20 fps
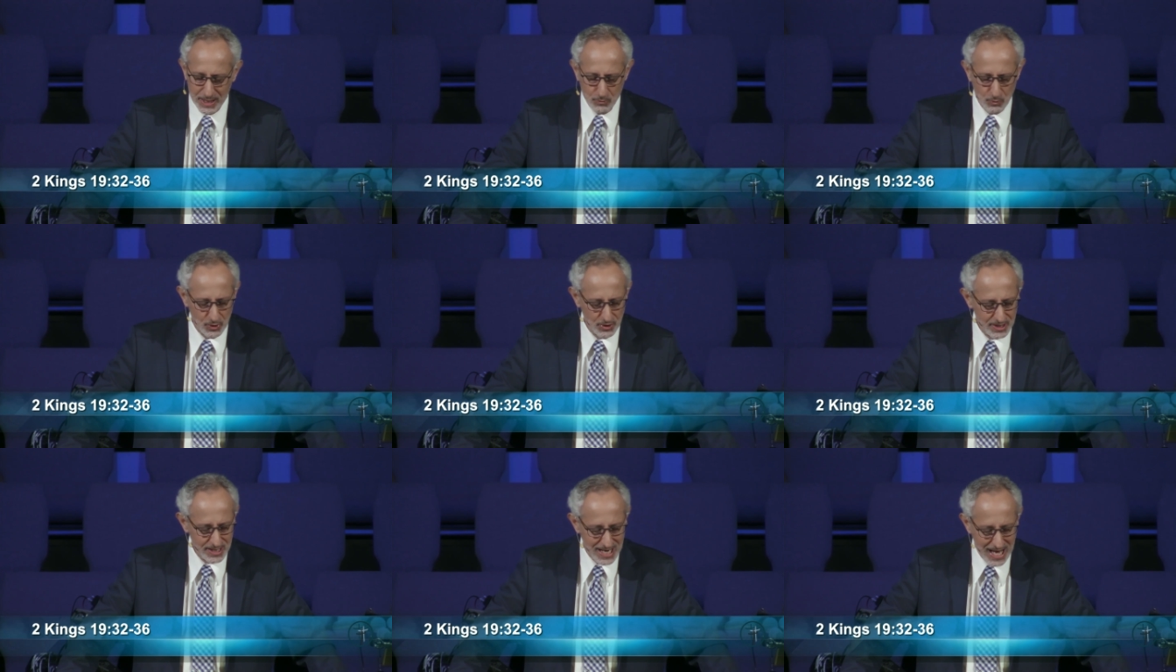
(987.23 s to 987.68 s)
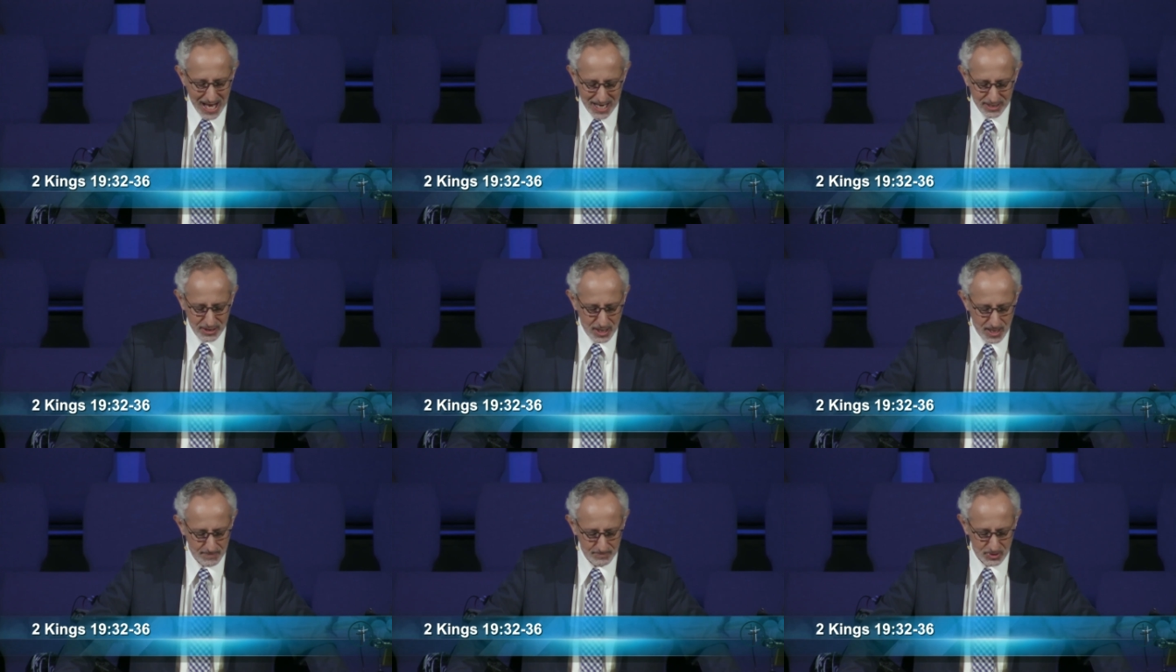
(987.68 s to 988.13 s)
he will
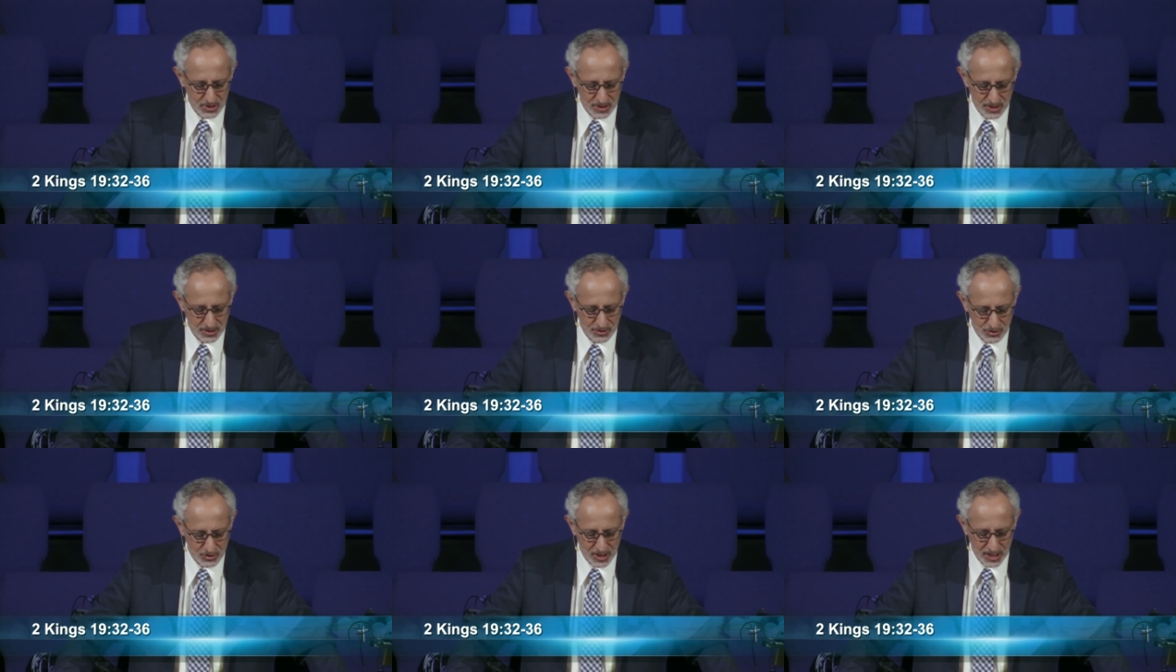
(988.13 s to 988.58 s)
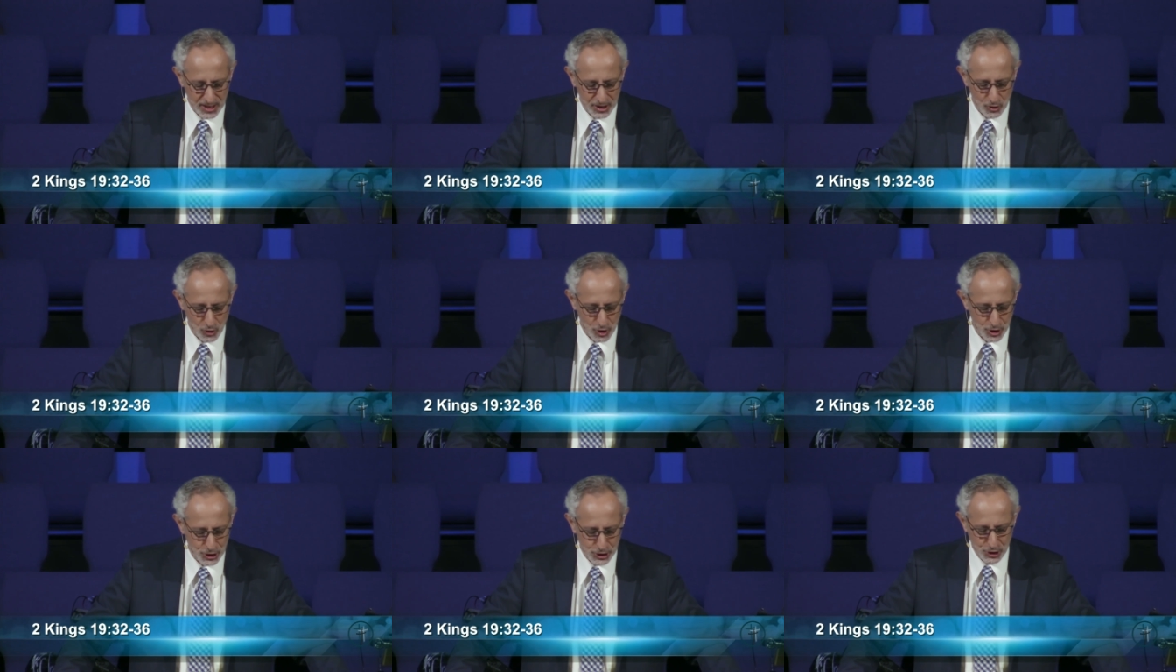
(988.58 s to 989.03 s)
not come to the
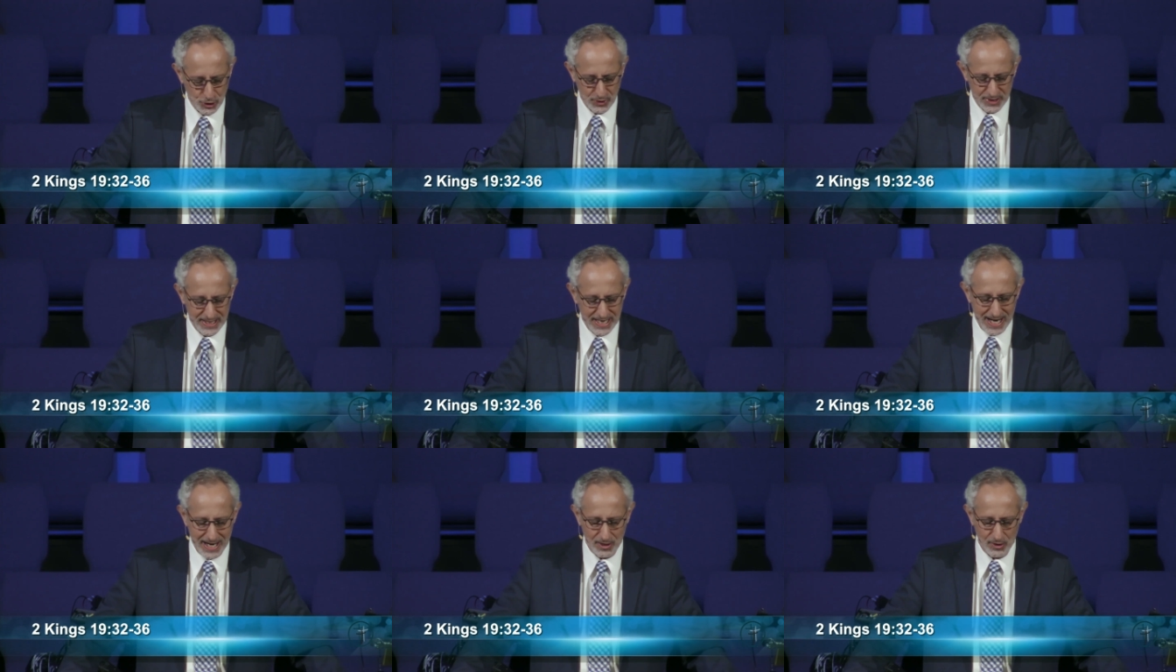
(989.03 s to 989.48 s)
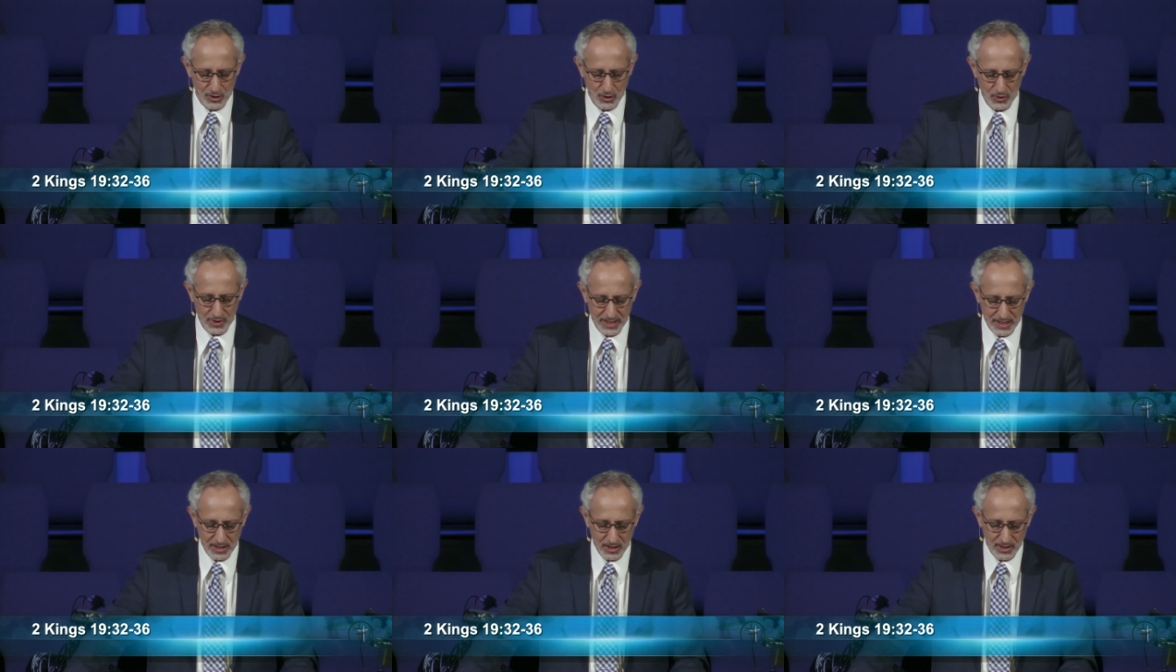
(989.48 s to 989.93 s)
city or shoot an
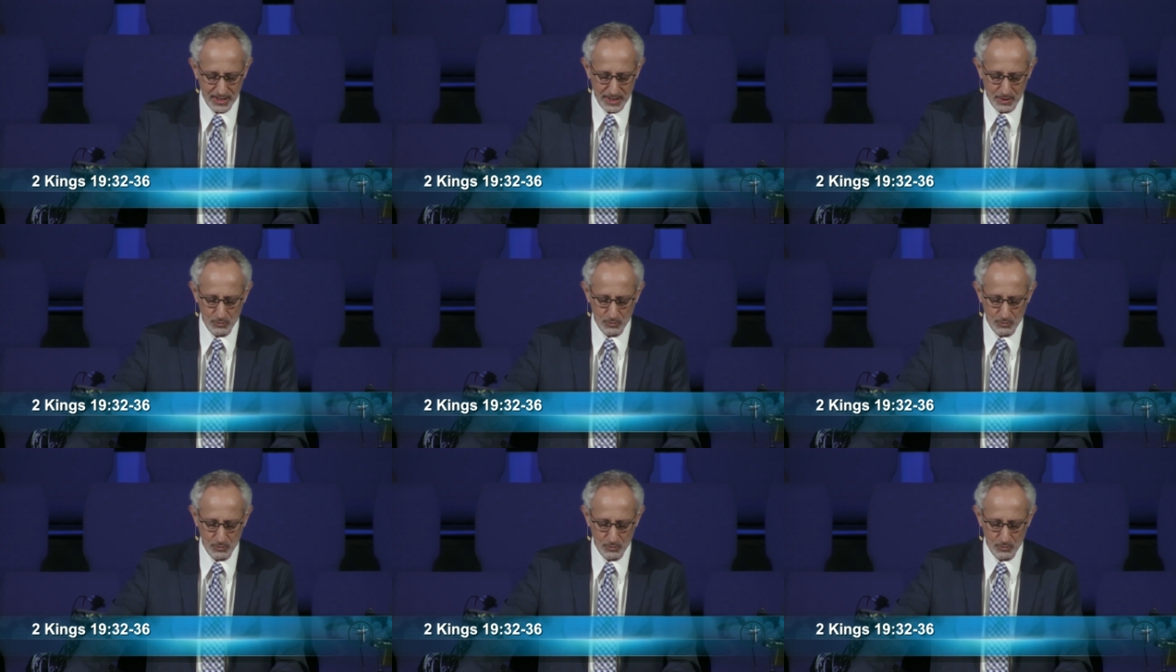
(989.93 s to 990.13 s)
arrow here.